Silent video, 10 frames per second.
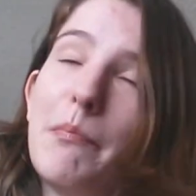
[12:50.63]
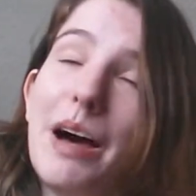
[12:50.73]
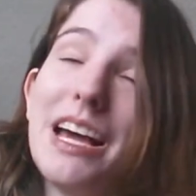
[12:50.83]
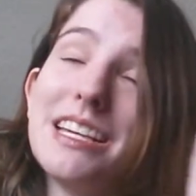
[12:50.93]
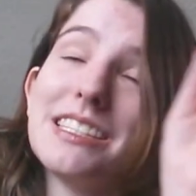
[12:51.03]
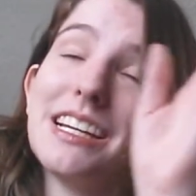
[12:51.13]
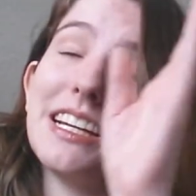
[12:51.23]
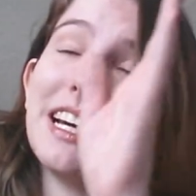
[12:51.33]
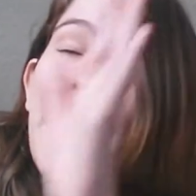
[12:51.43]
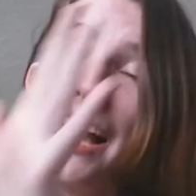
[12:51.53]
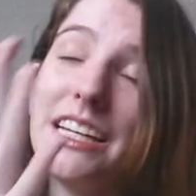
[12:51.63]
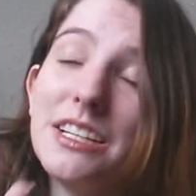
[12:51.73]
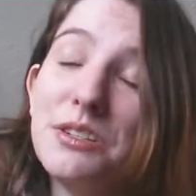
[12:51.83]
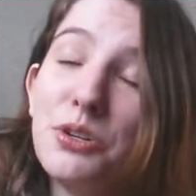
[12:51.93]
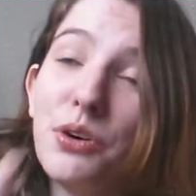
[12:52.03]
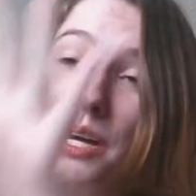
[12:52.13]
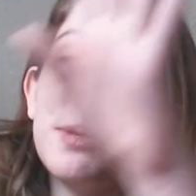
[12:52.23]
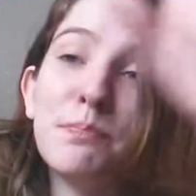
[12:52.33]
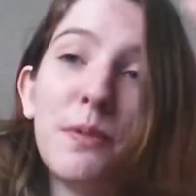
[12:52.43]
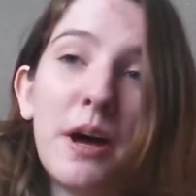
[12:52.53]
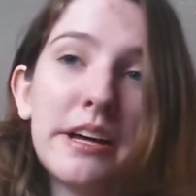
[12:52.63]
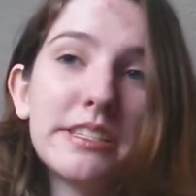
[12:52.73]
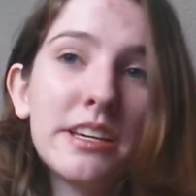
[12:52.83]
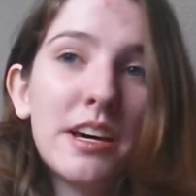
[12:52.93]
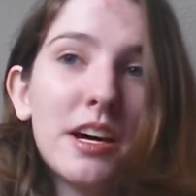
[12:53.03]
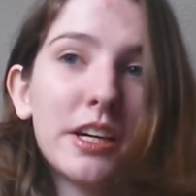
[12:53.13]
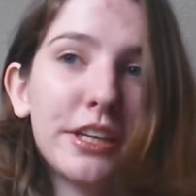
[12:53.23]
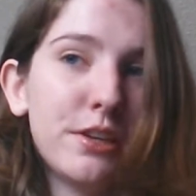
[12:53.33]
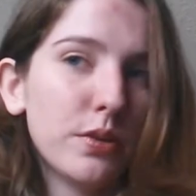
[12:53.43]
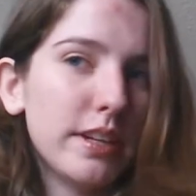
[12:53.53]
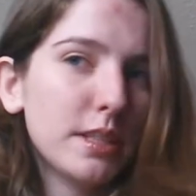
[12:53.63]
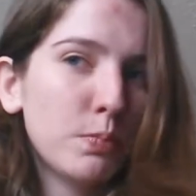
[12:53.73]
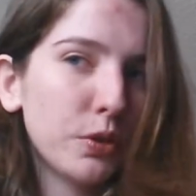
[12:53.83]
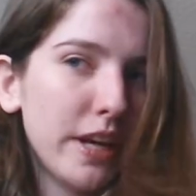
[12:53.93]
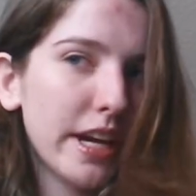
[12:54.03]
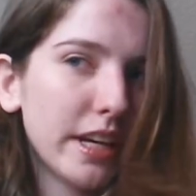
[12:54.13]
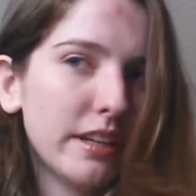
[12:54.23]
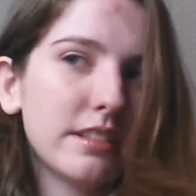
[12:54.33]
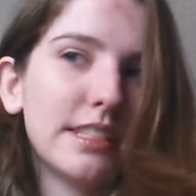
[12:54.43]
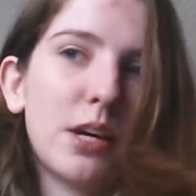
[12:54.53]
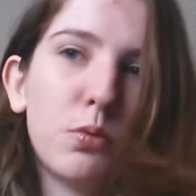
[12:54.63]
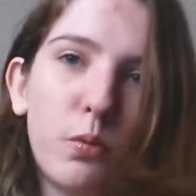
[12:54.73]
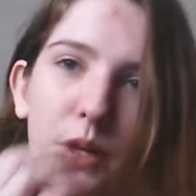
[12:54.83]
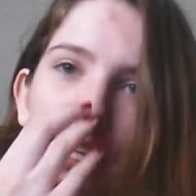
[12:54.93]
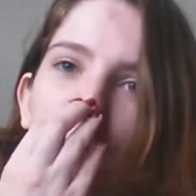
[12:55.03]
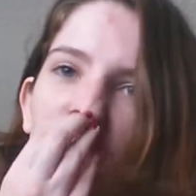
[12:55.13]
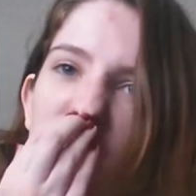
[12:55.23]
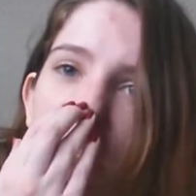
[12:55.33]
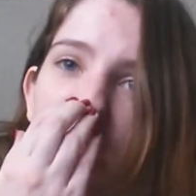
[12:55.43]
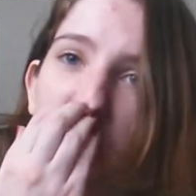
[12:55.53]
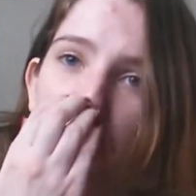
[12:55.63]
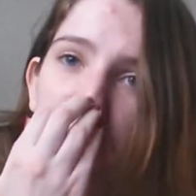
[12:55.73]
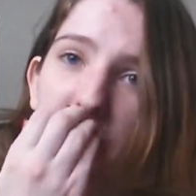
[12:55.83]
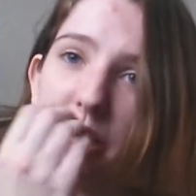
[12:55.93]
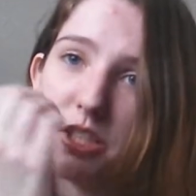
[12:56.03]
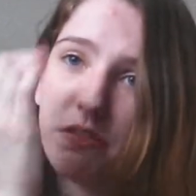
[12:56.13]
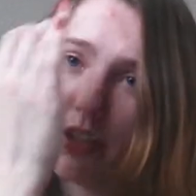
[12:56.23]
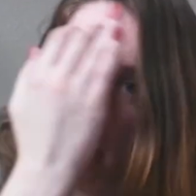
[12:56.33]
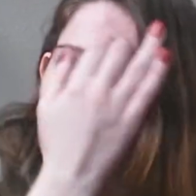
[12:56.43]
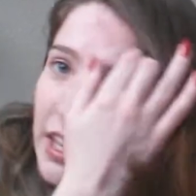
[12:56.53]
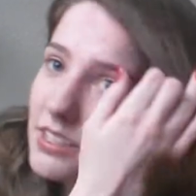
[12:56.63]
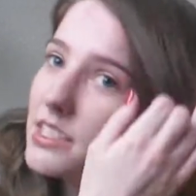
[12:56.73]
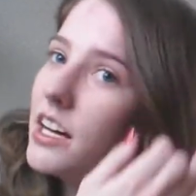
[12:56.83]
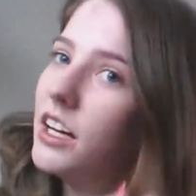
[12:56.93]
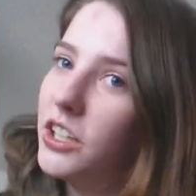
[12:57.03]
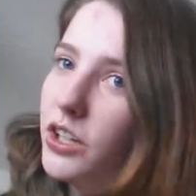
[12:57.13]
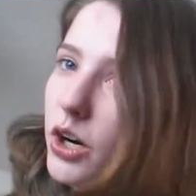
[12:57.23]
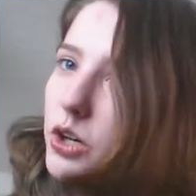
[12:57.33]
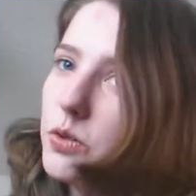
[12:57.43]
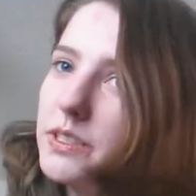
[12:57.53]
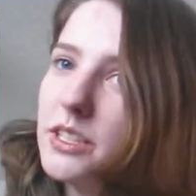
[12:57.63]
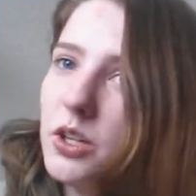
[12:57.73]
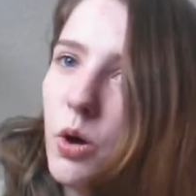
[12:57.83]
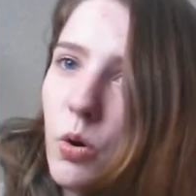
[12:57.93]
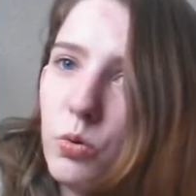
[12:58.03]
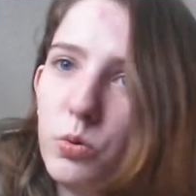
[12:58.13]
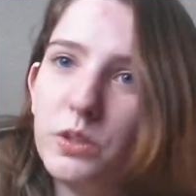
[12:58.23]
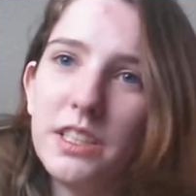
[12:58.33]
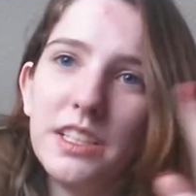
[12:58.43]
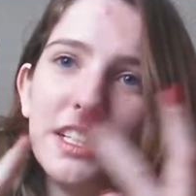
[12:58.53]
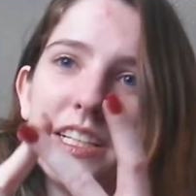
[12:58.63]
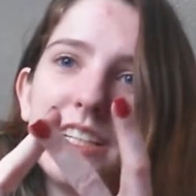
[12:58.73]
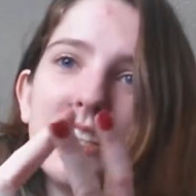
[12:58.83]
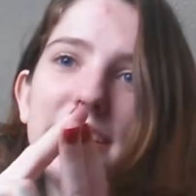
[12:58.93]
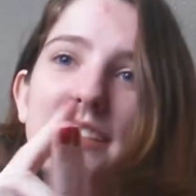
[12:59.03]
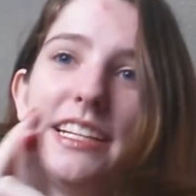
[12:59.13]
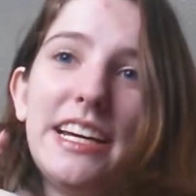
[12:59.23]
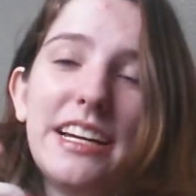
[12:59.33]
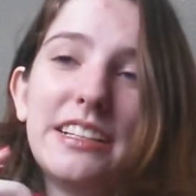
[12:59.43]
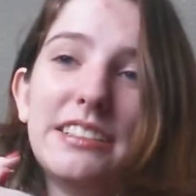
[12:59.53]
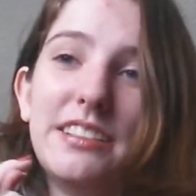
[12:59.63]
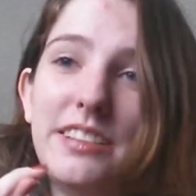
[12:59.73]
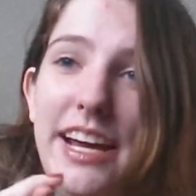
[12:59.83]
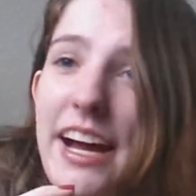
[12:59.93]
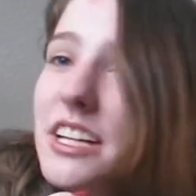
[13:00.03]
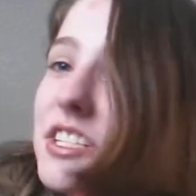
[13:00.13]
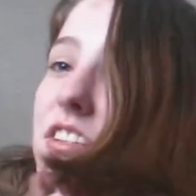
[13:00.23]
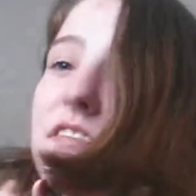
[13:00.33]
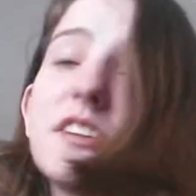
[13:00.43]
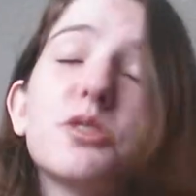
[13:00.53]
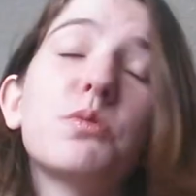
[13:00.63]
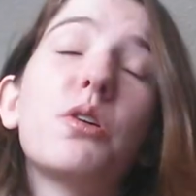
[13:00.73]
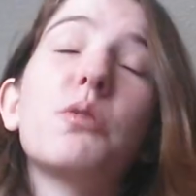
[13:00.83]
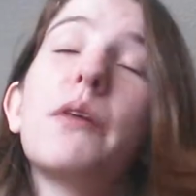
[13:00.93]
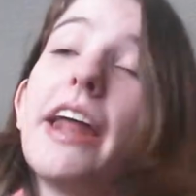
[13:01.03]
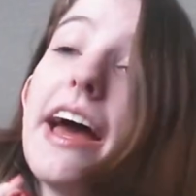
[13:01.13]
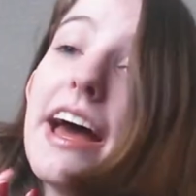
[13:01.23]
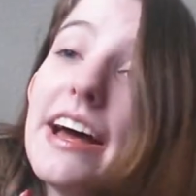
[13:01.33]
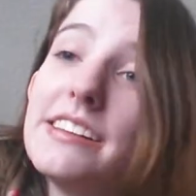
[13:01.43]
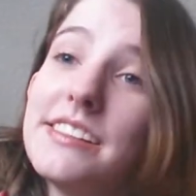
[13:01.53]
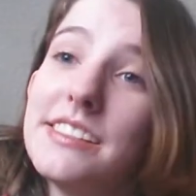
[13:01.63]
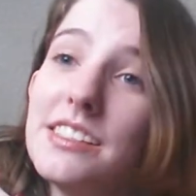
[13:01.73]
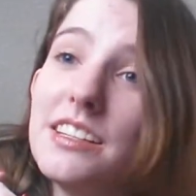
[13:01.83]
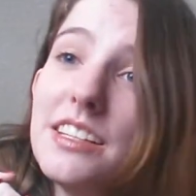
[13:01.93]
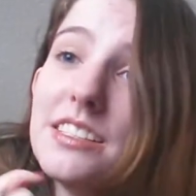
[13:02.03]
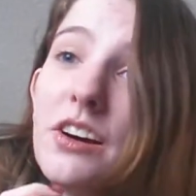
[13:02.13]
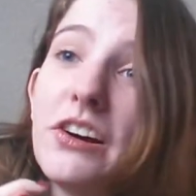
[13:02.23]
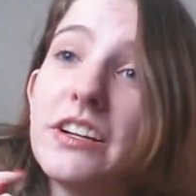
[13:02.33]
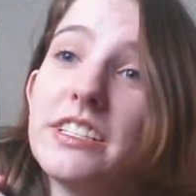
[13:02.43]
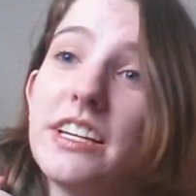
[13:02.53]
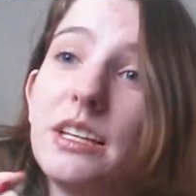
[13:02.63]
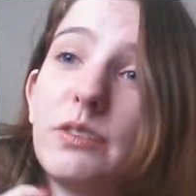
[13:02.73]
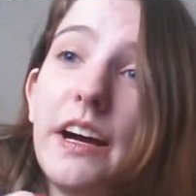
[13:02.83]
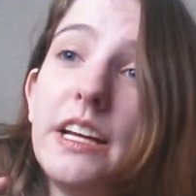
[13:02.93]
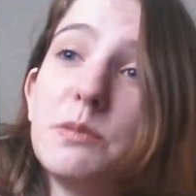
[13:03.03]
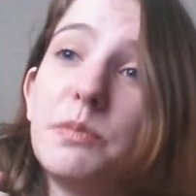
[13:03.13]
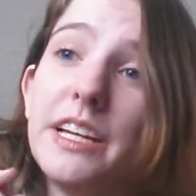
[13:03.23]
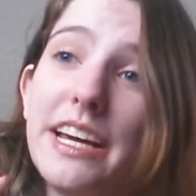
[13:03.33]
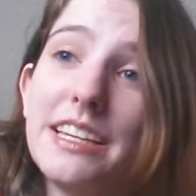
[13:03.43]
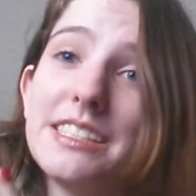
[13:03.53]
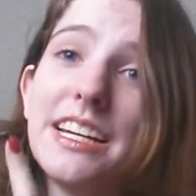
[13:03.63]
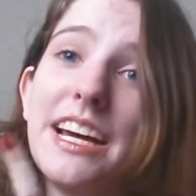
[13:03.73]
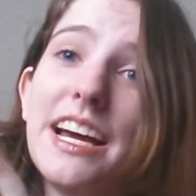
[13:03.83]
Mai is a kind of annoying, but curious protagonist that really wants to help each of her clients. Naru is a cold and detached individual, but has his heart in the right place,